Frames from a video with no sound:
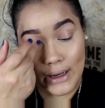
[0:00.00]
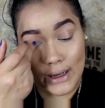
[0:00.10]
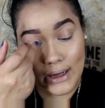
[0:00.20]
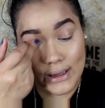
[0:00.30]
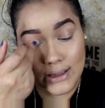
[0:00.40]

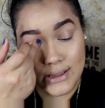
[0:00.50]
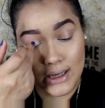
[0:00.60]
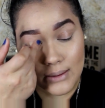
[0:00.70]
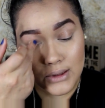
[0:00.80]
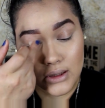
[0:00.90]
And I think
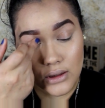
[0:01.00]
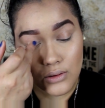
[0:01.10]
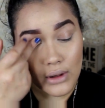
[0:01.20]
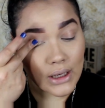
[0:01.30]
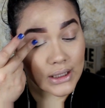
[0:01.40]
today I'm just going to
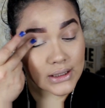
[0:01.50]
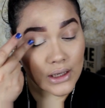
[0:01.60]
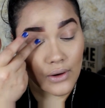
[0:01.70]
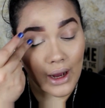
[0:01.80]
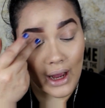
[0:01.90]
do, like, a
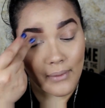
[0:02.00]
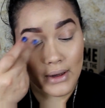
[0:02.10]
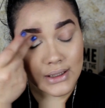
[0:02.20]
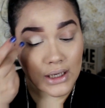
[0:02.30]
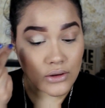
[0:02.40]
subtle eye
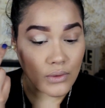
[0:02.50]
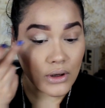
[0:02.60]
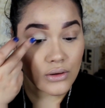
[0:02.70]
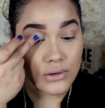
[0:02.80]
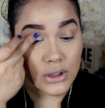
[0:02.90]
because I do
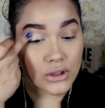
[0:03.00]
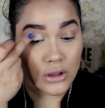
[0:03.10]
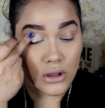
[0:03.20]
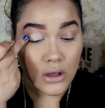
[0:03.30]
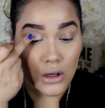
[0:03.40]
want to do such a